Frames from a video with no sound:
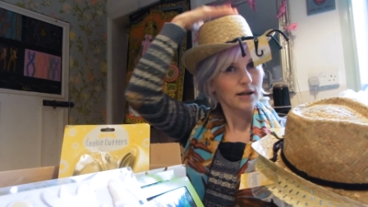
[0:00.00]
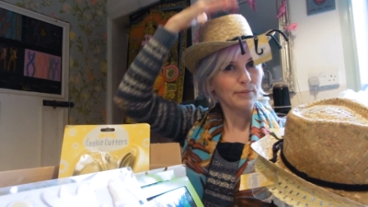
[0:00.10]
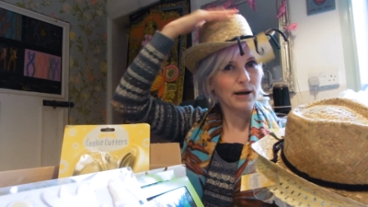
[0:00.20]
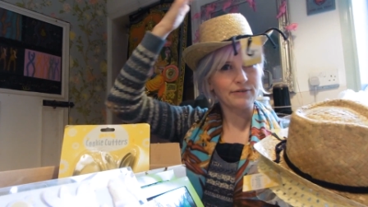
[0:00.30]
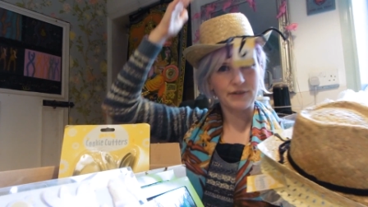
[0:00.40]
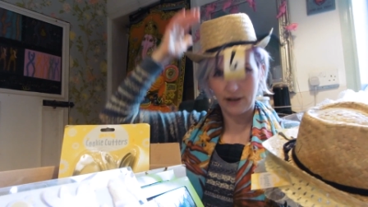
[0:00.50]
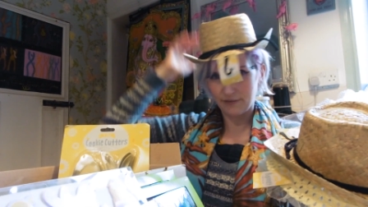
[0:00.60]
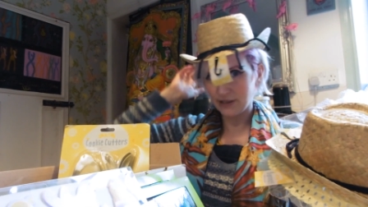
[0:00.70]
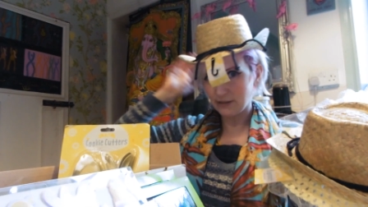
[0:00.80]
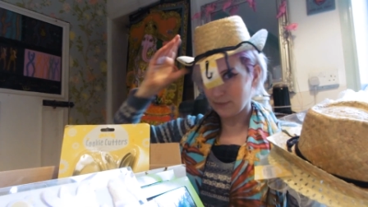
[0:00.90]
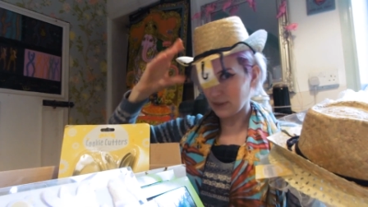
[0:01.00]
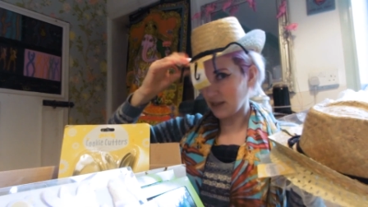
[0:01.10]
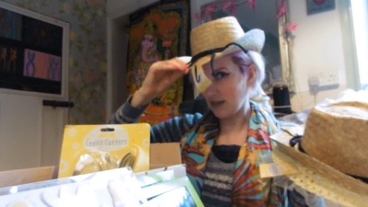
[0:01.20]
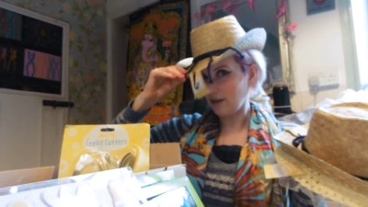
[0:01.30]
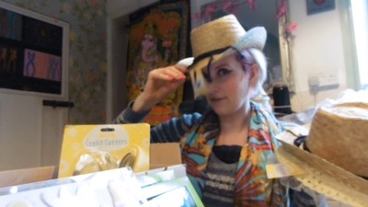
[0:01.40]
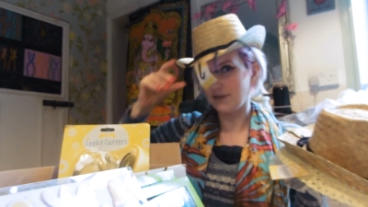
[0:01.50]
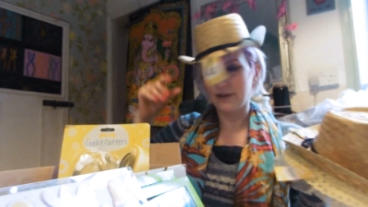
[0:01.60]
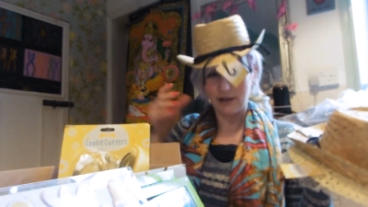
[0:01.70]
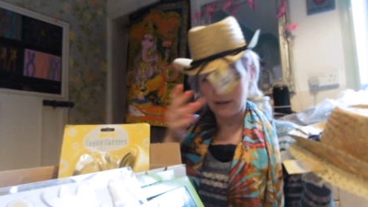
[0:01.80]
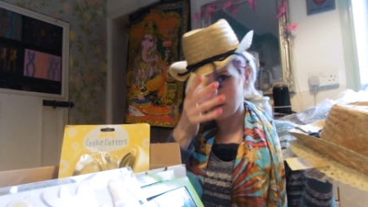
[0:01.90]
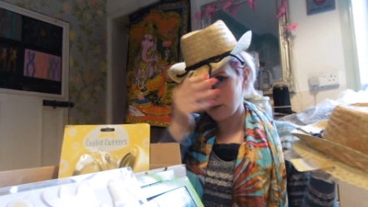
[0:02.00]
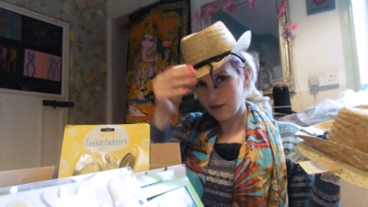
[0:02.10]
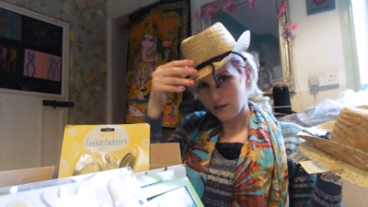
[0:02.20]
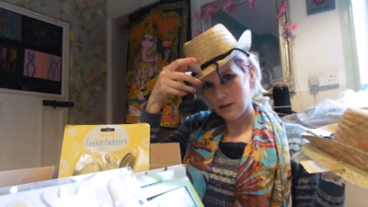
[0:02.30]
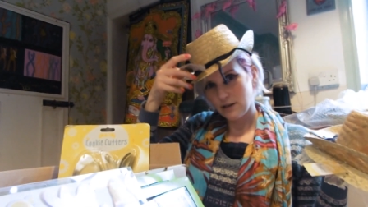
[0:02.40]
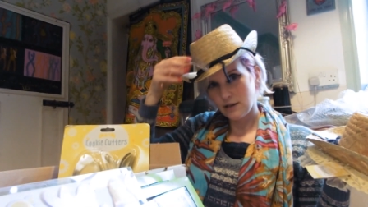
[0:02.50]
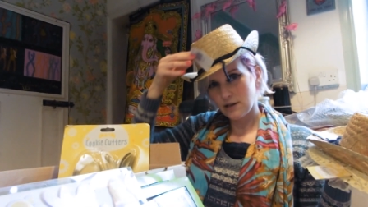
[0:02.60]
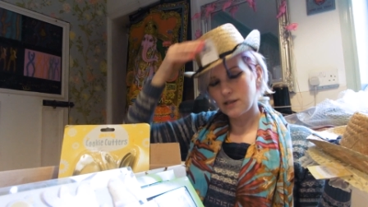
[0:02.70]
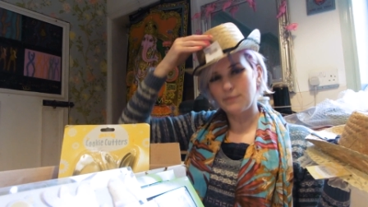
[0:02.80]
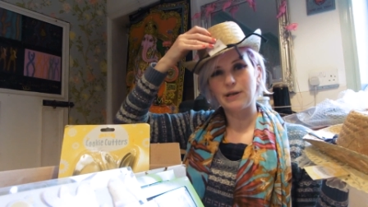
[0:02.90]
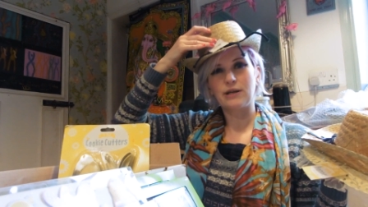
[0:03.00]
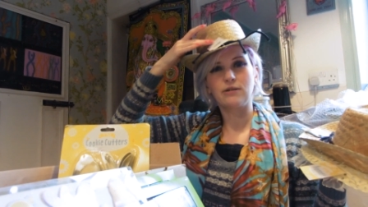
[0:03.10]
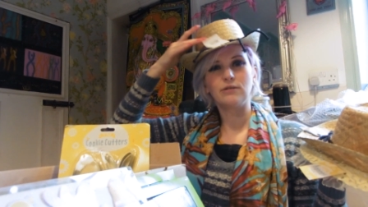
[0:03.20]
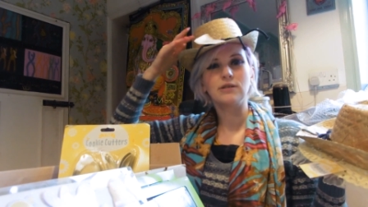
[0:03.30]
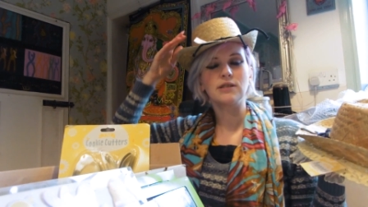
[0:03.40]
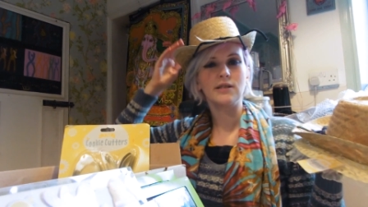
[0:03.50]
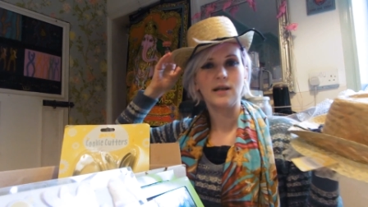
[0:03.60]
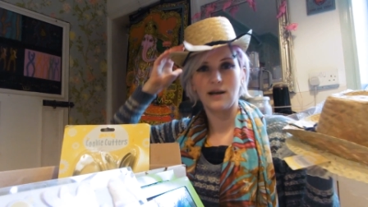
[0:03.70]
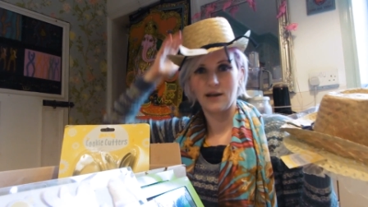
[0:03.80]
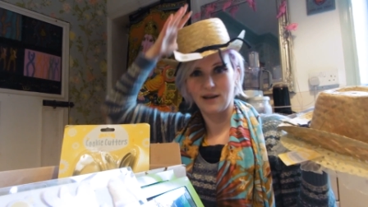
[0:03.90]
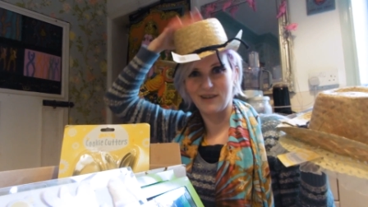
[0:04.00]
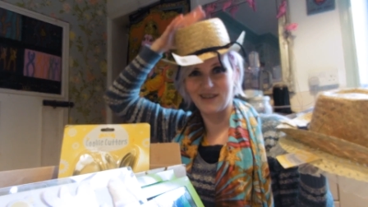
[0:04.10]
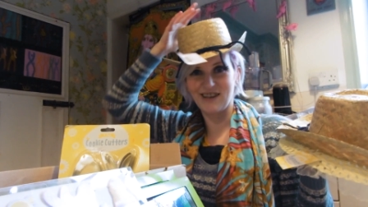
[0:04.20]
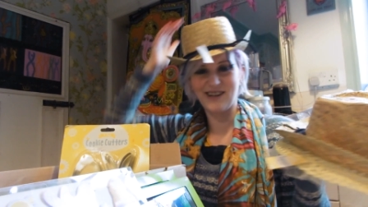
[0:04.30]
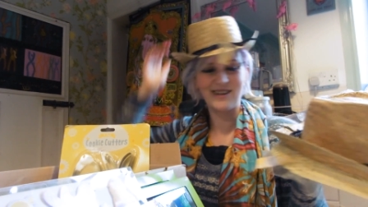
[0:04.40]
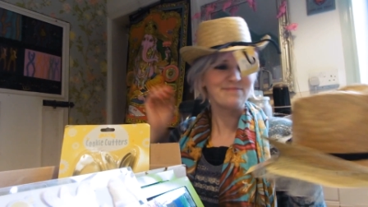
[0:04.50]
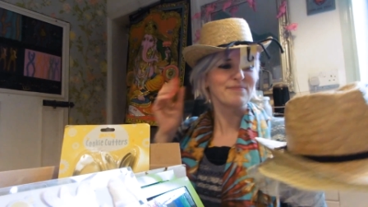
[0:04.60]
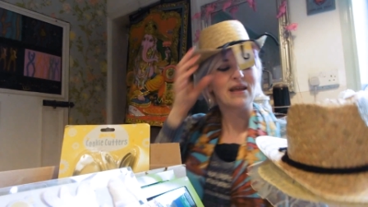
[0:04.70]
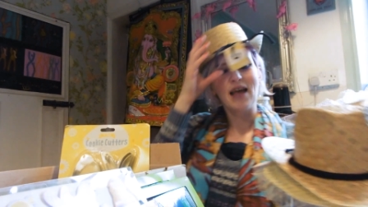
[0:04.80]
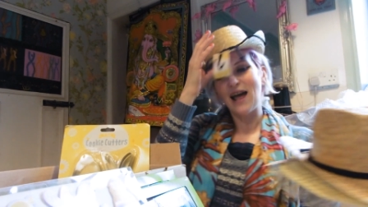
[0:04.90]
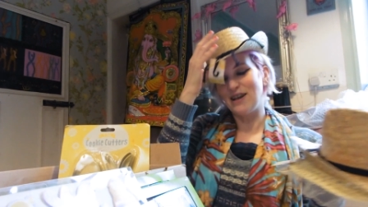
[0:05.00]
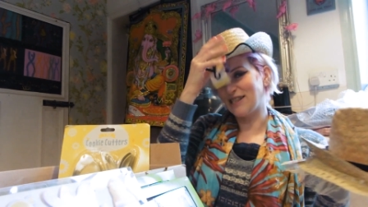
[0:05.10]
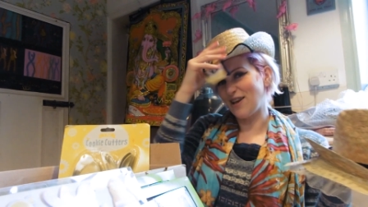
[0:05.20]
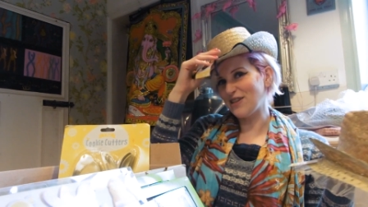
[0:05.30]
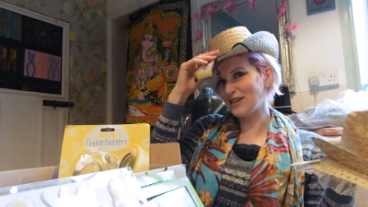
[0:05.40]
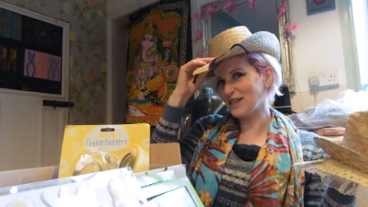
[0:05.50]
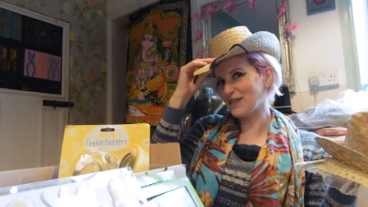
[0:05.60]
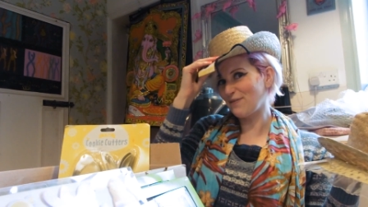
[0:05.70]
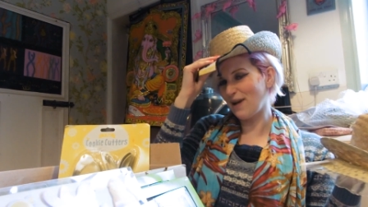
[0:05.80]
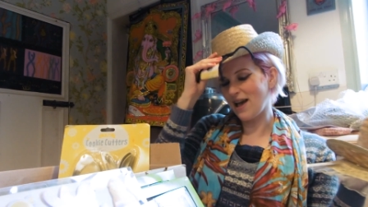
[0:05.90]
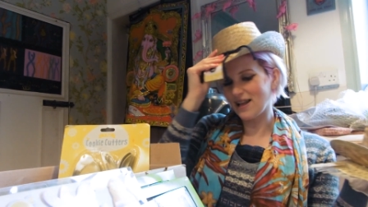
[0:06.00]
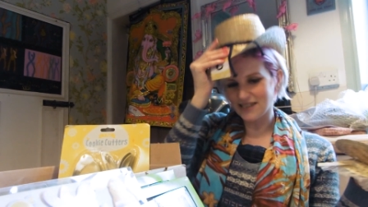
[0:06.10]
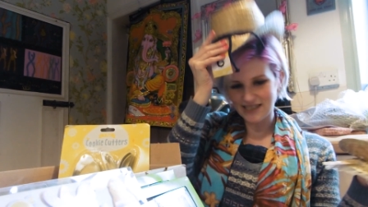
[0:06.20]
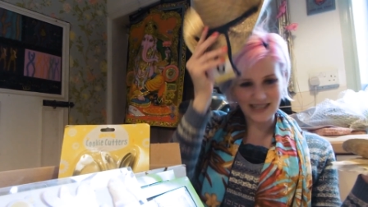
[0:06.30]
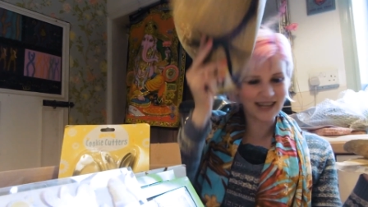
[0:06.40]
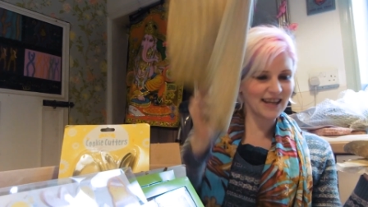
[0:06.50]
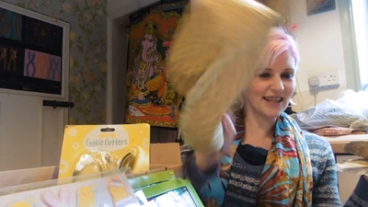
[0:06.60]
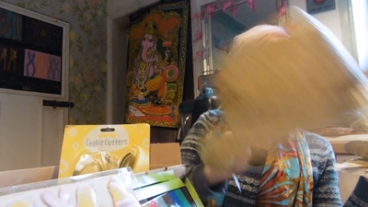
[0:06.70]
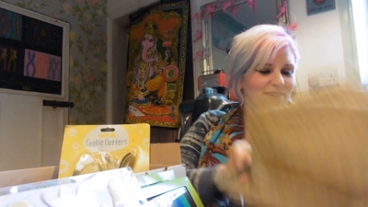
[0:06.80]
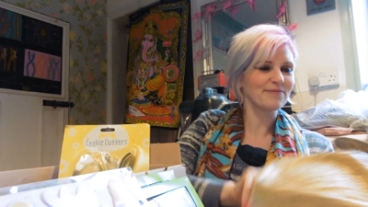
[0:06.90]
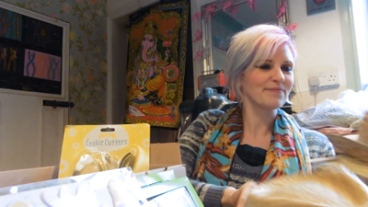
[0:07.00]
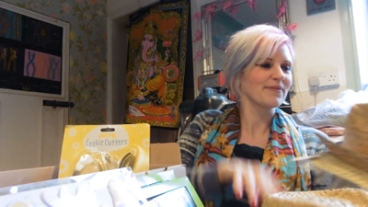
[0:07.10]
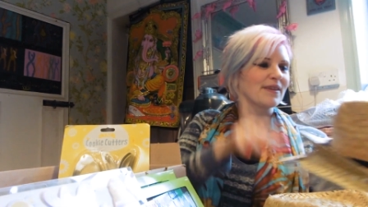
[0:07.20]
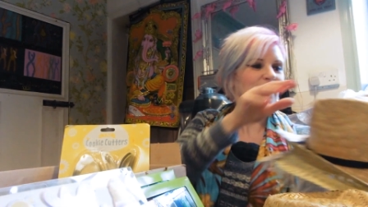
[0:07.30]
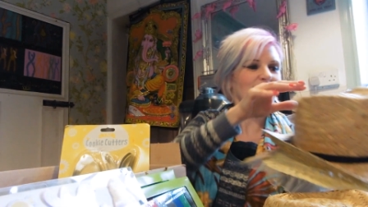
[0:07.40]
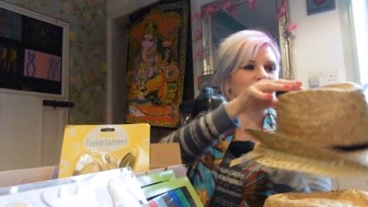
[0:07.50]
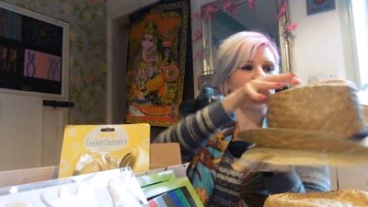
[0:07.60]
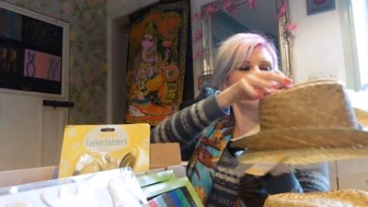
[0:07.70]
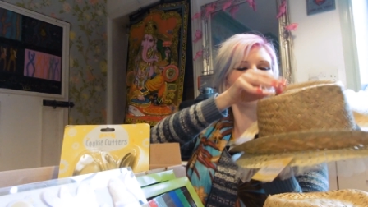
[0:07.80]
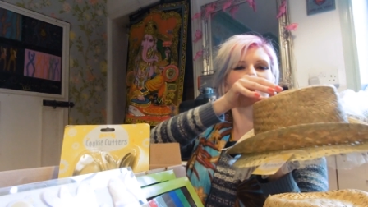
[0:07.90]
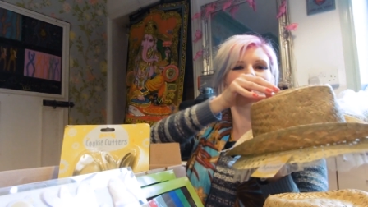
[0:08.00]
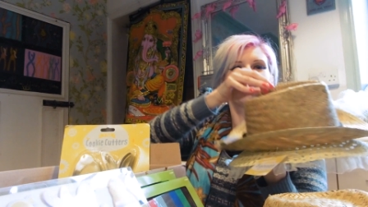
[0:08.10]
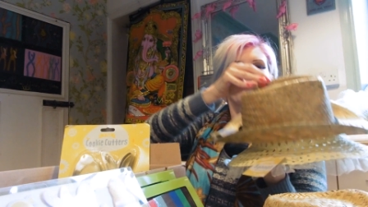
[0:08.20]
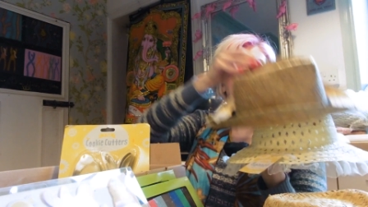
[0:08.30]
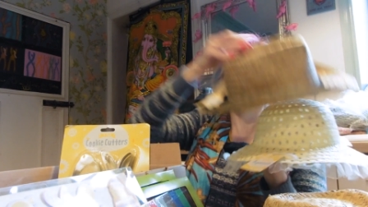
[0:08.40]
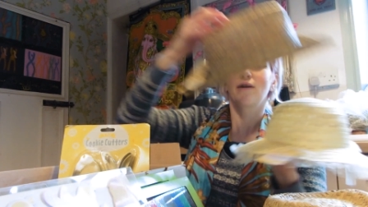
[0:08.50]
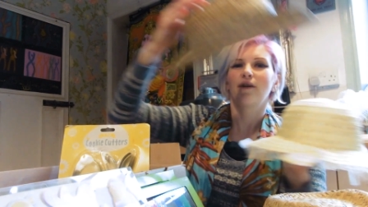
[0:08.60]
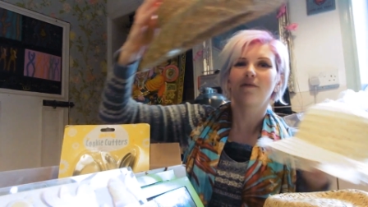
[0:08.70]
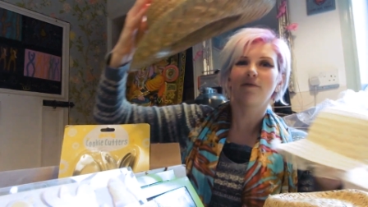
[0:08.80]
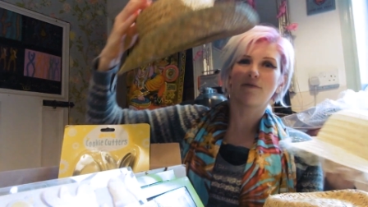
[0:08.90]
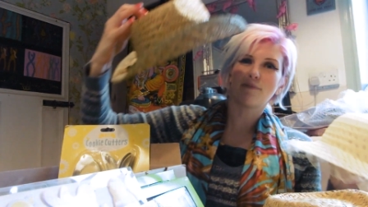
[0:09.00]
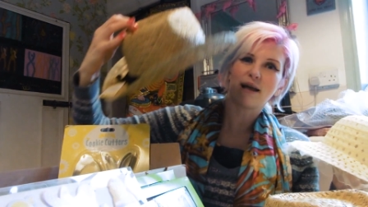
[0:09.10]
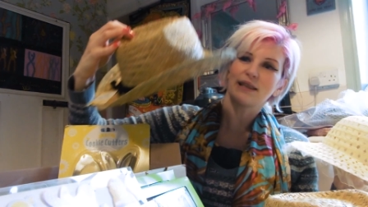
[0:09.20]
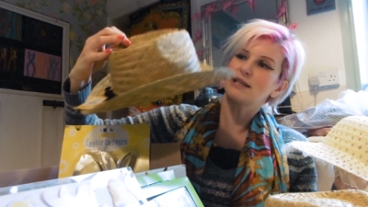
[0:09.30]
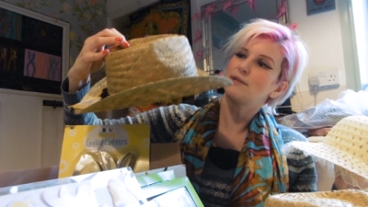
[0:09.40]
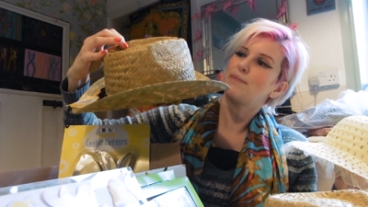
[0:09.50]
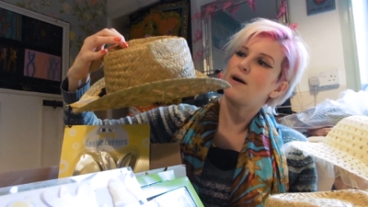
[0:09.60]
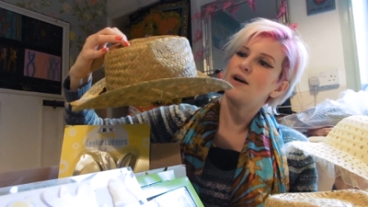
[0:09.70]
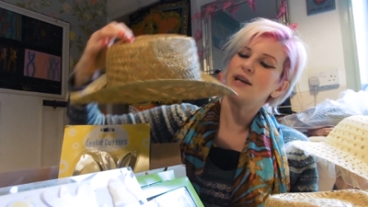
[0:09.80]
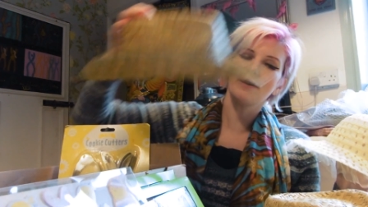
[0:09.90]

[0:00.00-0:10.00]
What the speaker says: I might have to have this one myself. Looks a bit cool, doesn't it? And so this one's for my eldest girl. And then one for my little boy.